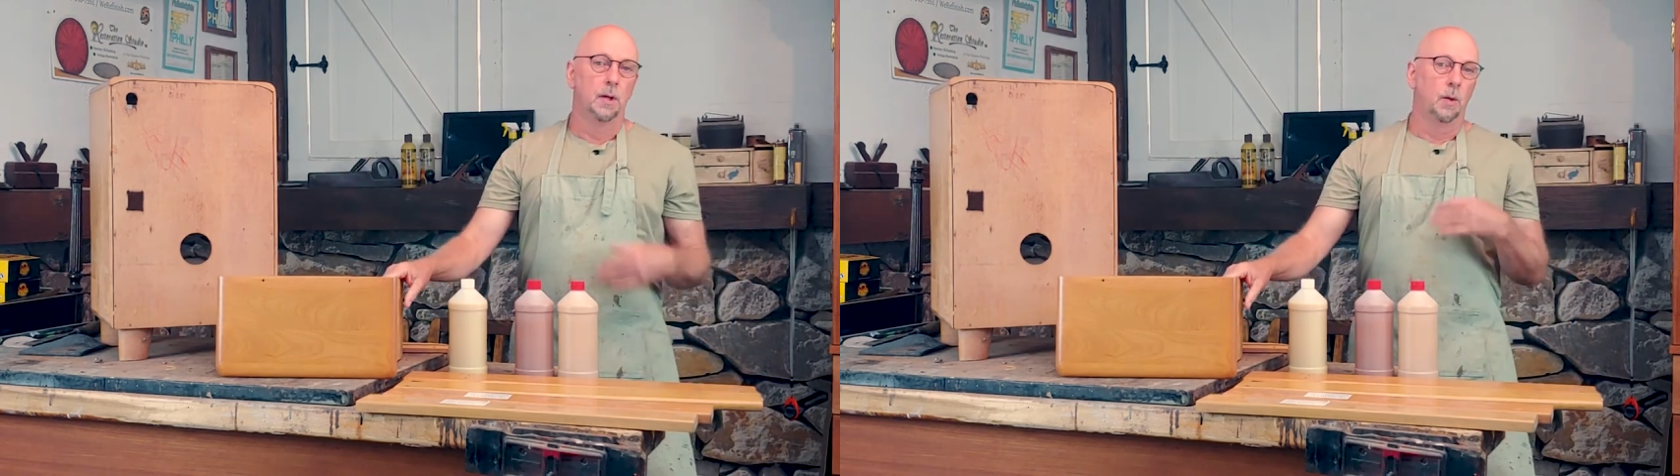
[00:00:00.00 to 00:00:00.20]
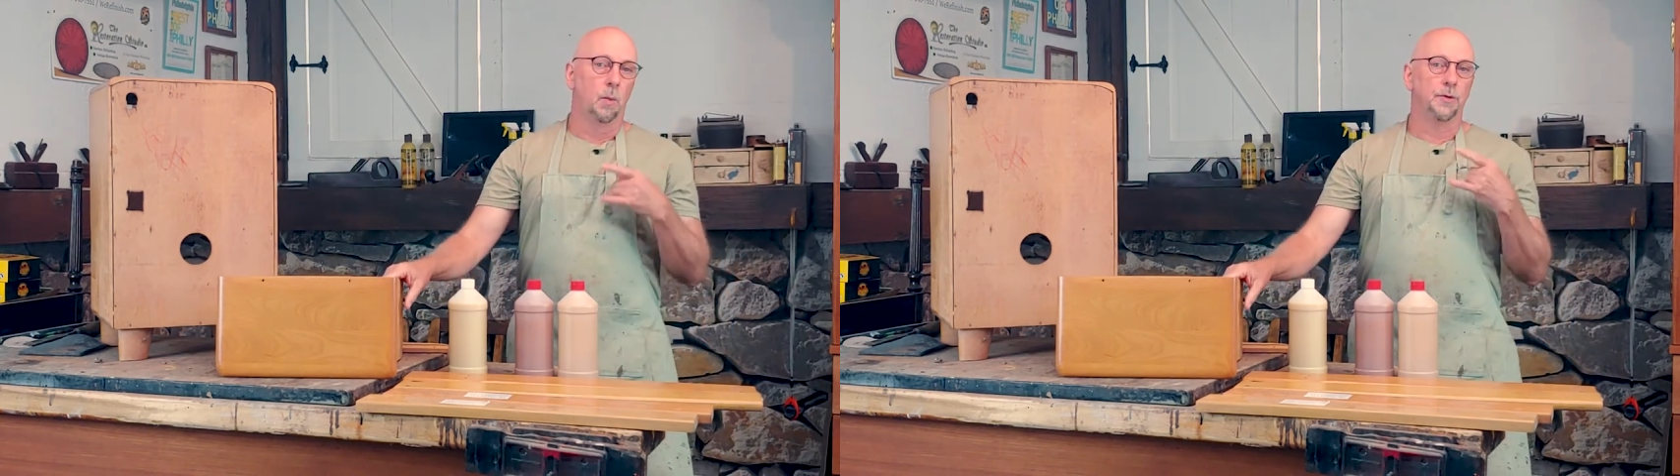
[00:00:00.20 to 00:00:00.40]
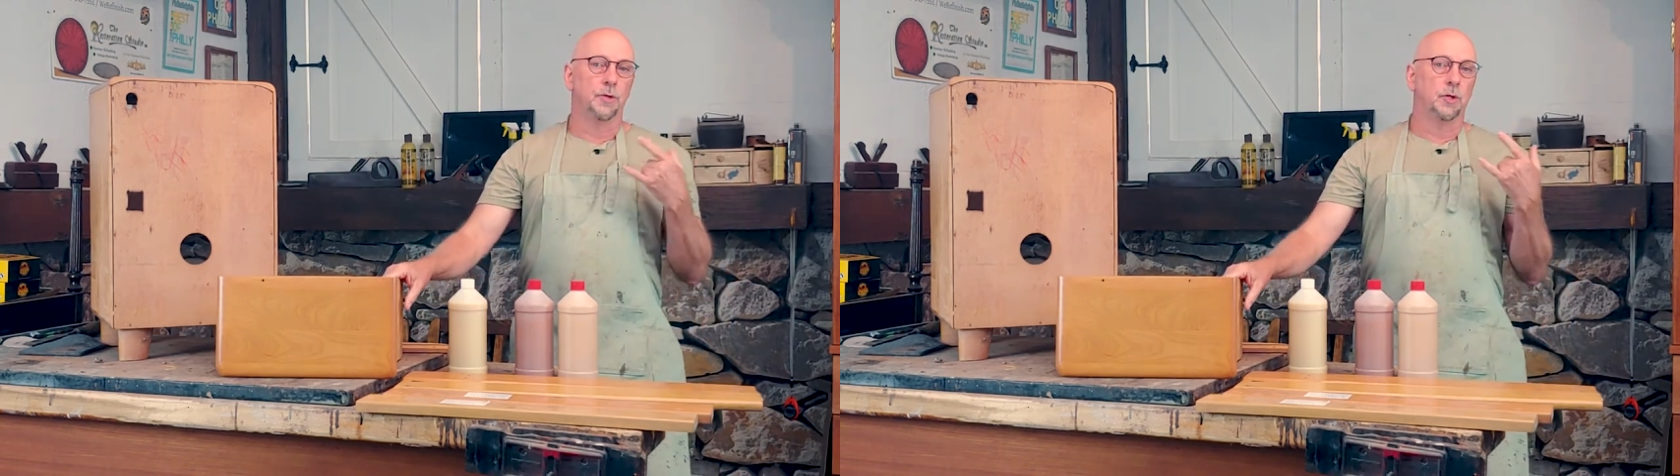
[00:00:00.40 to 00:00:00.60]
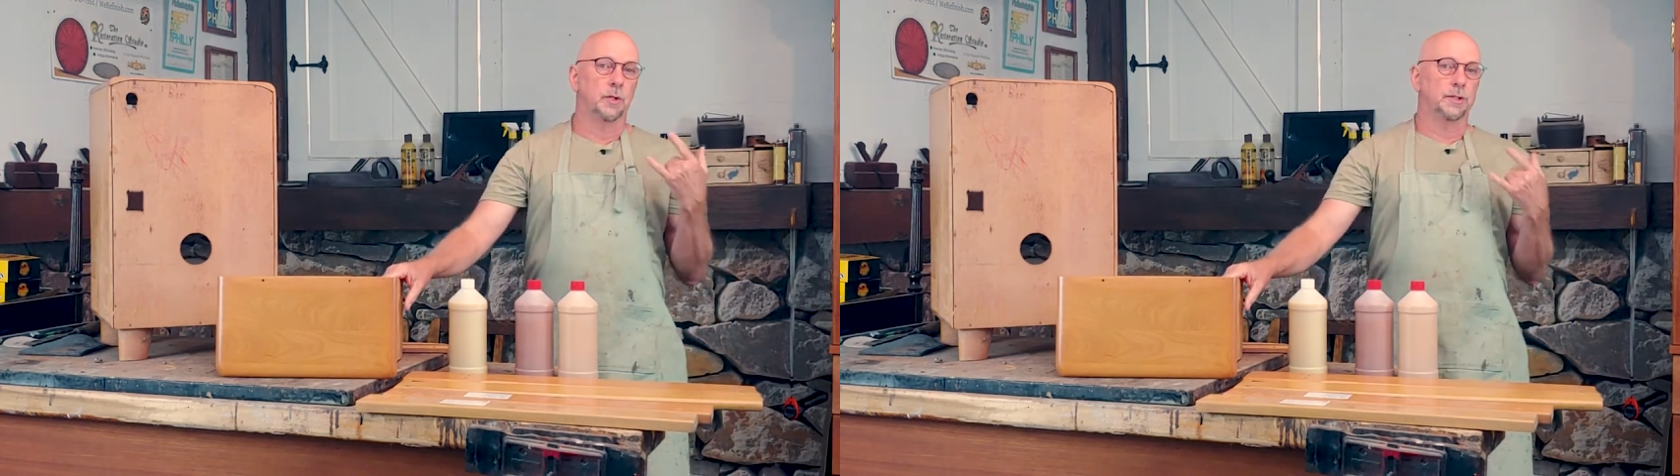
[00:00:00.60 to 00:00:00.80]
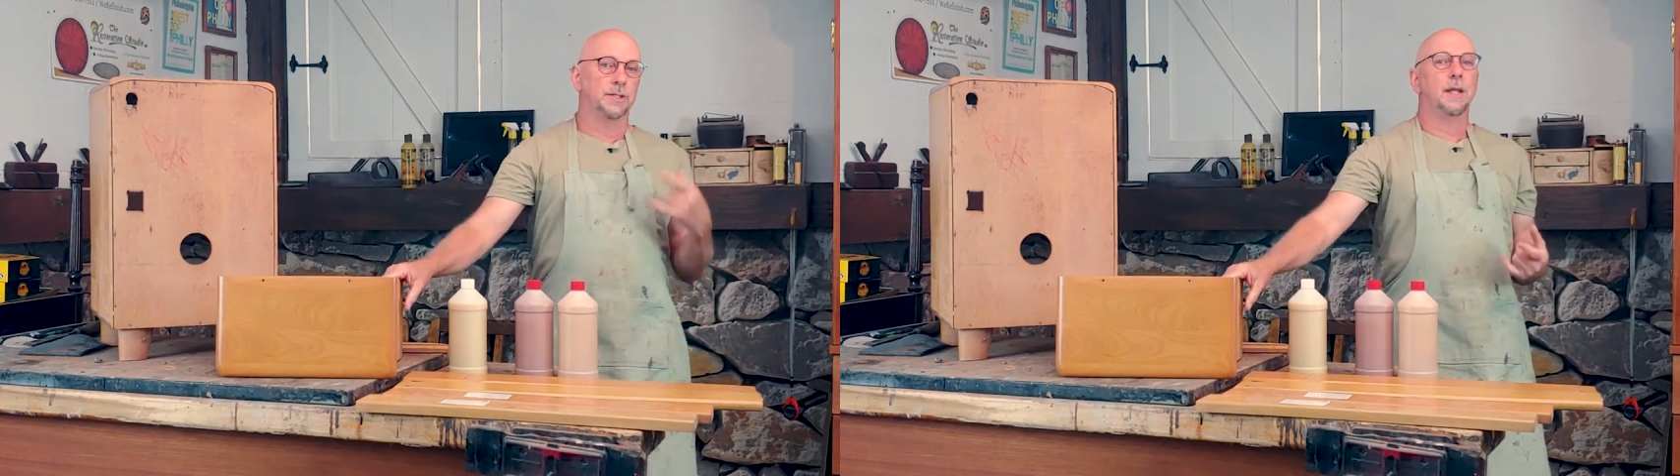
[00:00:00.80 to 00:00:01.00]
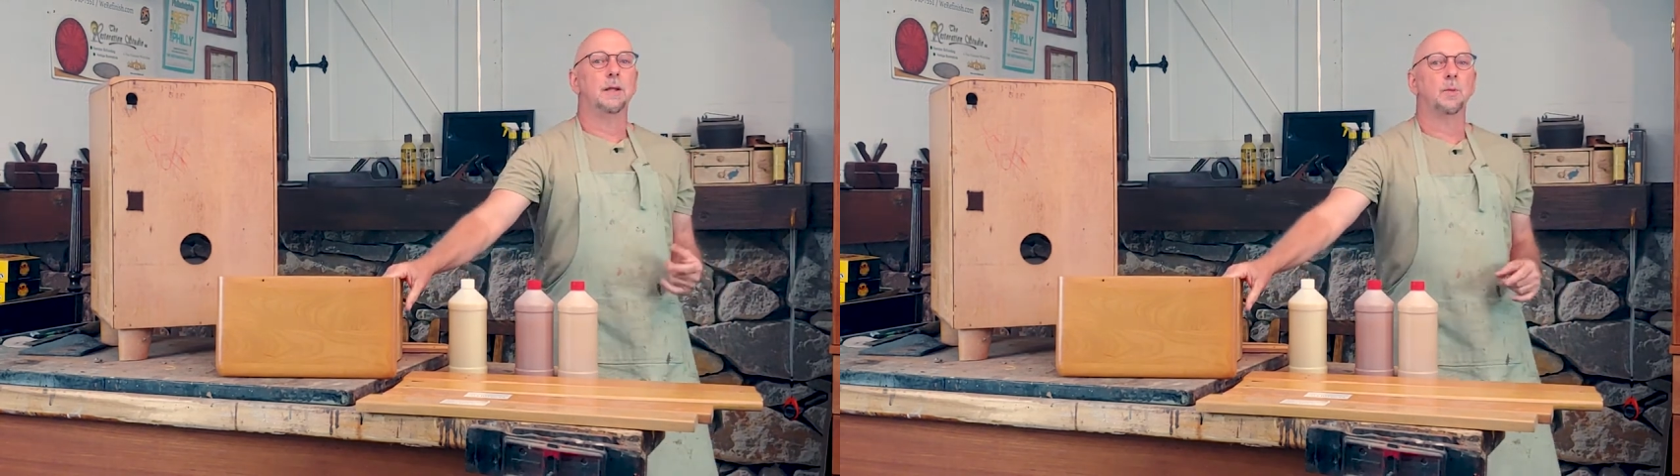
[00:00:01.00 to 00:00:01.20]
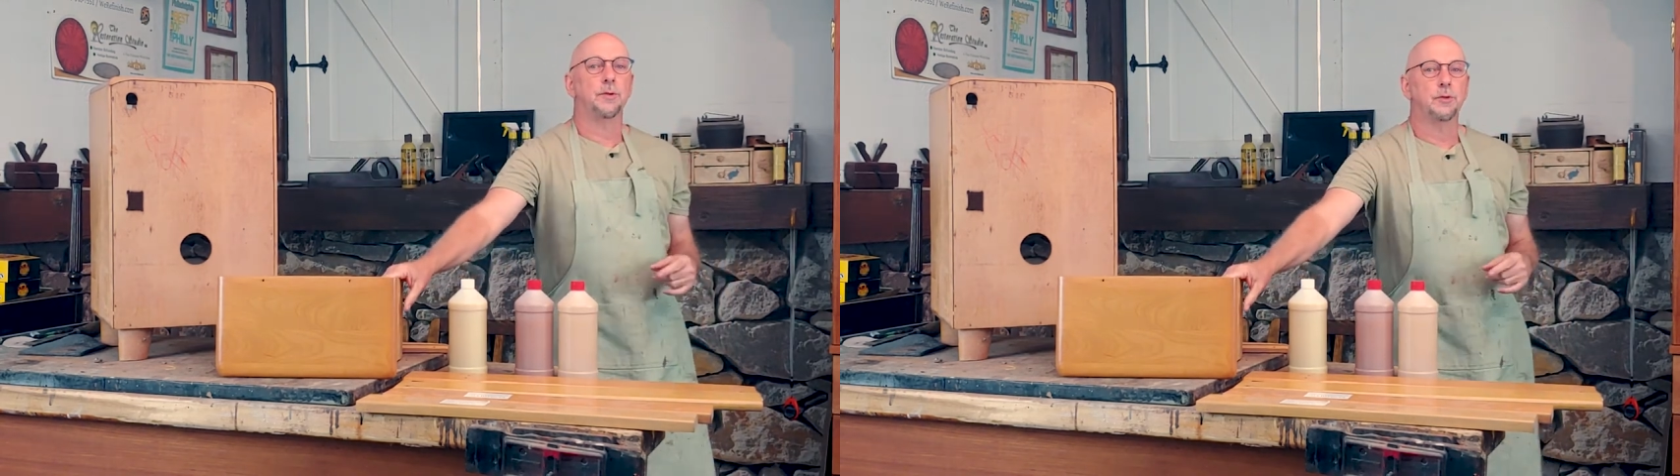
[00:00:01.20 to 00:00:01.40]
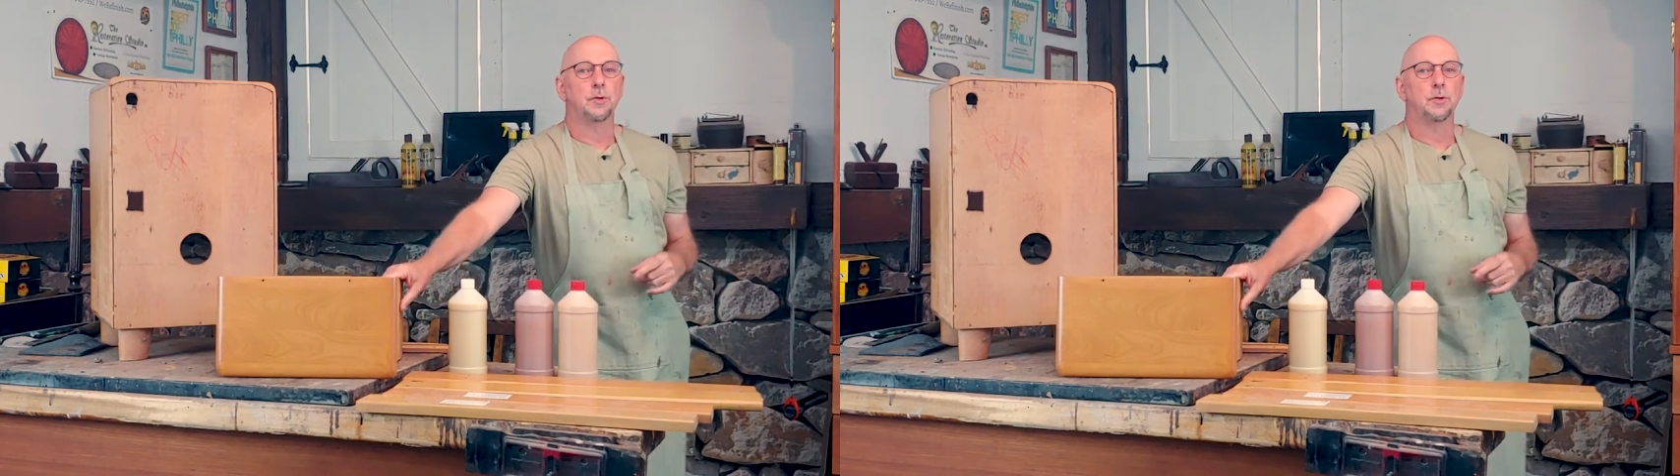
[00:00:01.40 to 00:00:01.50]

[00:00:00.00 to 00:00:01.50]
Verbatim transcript: whether you're going to sand, whether you're